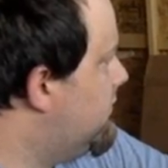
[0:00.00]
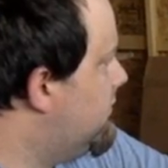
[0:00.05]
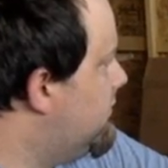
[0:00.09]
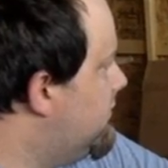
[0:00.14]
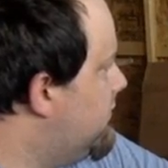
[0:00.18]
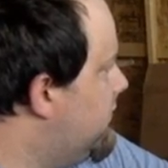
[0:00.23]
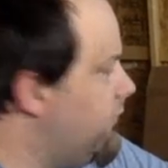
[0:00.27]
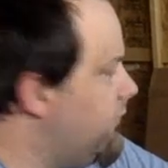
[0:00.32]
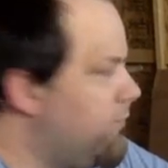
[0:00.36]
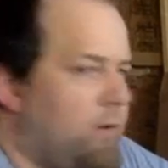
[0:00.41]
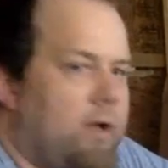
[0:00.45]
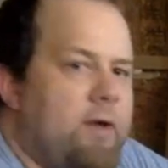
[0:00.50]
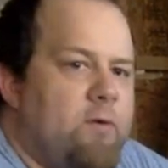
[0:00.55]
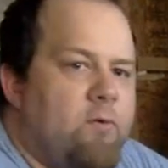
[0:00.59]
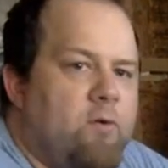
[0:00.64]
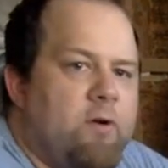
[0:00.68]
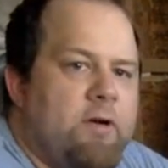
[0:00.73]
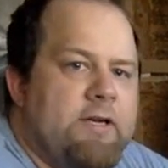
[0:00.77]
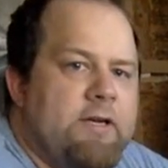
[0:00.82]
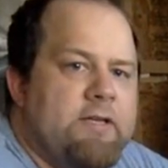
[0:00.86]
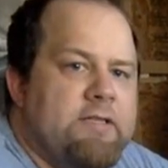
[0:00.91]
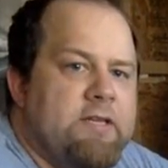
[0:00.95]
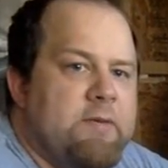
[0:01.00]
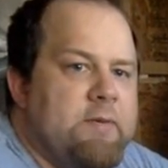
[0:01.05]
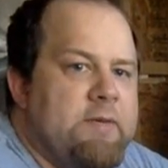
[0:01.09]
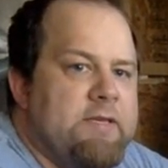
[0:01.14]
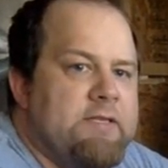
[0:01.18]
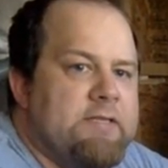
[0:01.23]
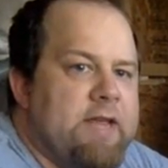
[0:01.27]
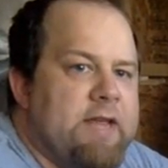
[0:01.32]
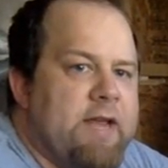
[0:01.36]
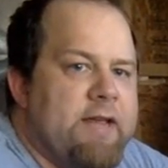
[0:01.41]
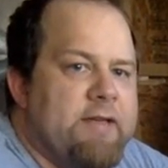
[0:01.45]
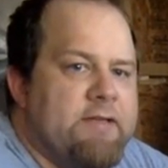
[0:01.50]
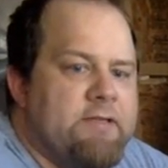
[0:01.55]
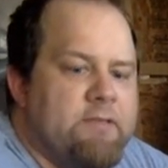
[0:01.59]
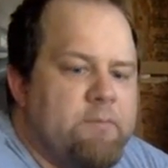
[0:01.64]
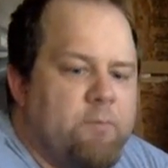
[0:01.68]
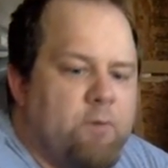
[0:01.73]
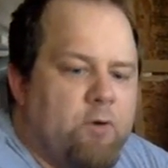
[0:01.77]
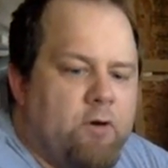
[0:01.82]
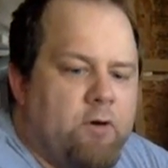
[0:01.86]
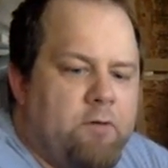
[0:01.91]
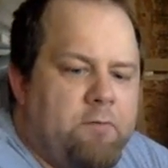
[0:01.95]
everybody wanted to see me sand some
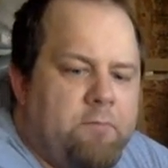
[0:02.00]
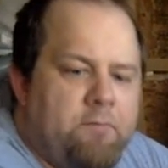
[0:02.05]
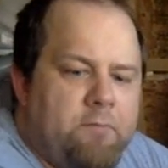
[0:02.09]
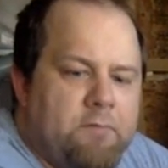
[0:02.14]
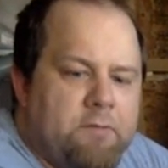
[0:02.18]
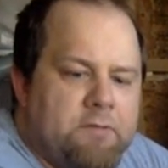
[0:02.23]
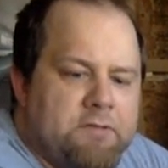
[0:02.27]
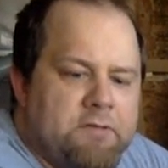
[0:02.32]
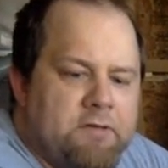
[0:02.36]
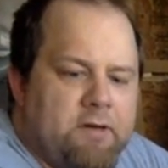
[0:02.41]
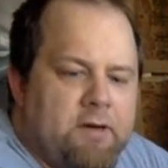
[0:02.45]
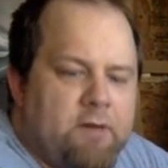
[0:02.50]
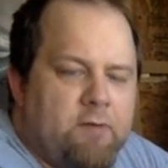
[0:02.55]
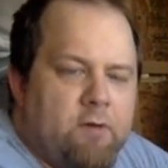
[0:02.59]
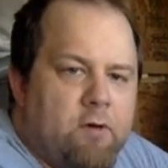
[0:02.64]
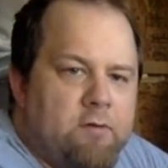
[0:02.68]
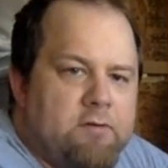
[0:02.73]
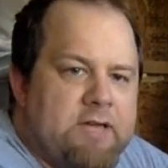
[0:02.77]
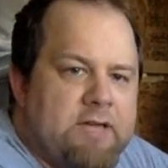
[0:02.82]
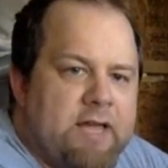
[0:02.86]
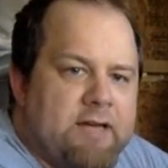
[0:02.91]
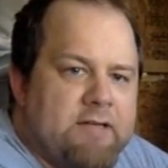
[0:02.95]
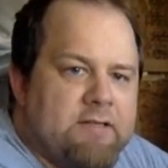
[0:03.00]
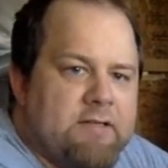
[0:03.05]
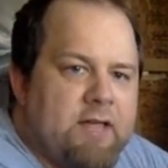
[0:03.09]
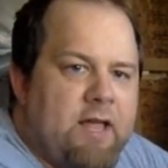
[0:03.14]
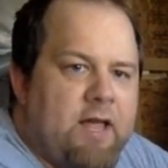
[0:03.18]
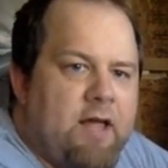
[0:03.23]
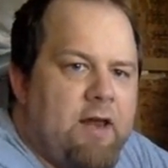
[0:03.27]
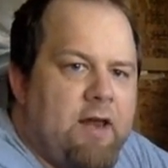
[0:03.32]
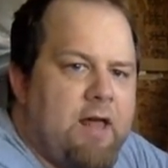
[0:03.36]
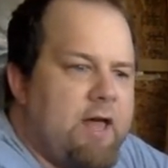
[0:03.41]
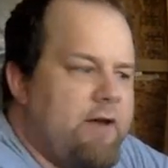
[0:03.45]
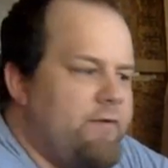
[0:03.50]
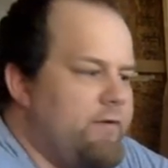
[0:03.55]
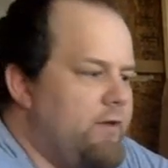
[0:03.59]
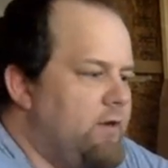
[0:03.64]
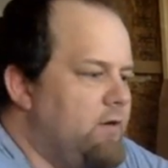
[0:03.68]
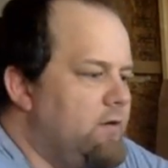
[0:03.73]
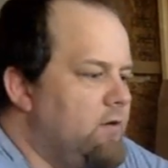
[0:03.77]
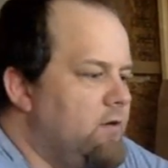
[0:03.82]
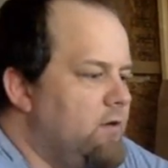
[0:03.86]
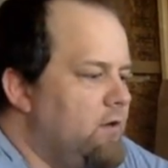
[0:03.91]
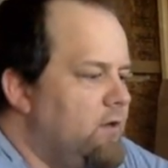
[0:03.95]
more, so I Rotex the hell out of it
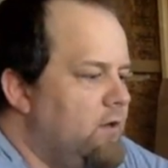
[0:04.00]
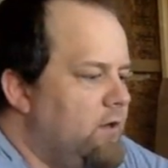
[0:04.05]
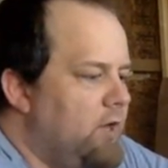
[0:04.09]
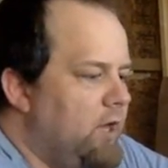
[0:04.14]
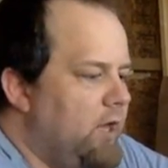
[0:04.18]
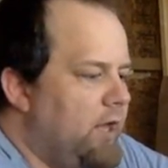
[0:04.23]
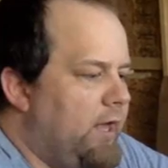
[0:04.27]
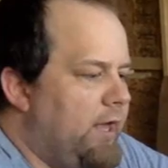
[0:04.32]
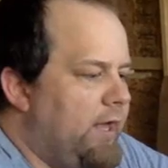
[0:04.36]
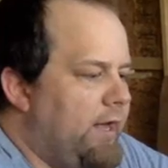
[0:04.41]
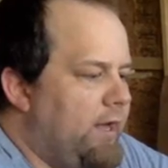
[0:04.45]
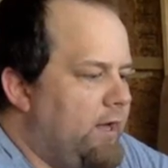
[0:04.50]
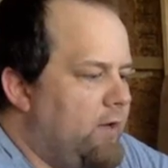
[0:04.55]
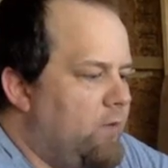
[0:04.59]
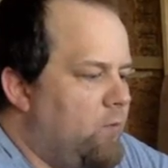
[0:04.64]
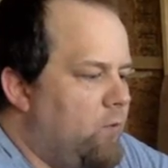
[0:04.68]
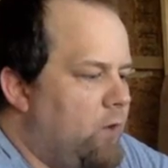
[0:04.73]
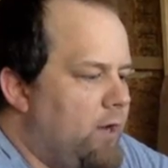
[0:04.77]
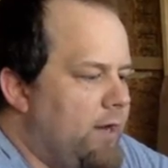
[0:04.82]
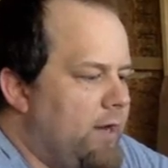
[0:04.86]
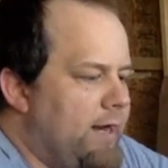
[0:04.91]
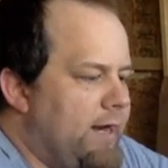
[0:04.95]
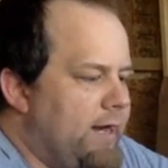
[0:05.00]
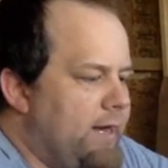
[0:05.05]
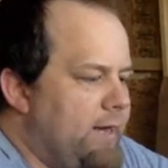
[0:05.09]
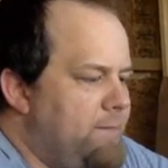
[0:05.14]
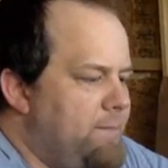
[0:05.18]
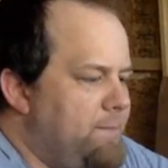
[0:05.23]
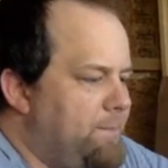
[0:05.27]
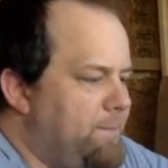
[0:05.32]
at 180.